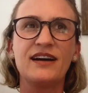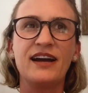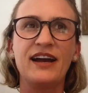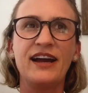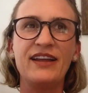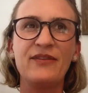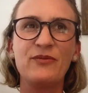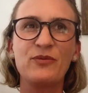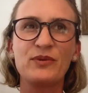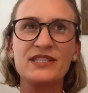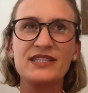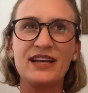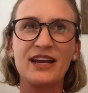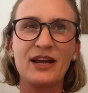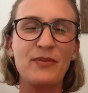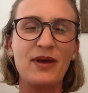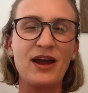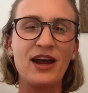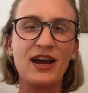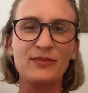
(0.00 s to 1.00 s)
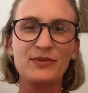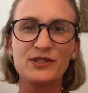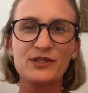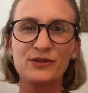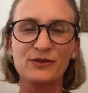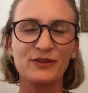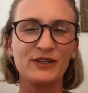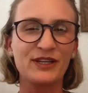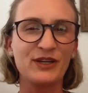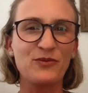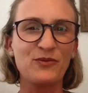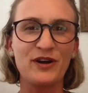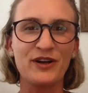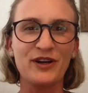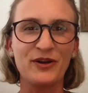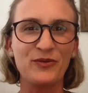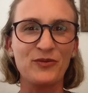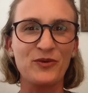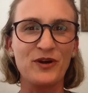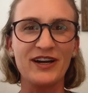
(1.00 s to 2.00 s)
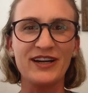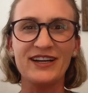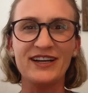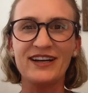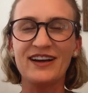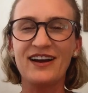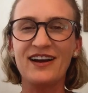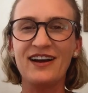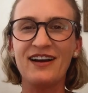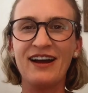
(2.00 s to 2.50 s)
I would say I'm absolutely one-on-one.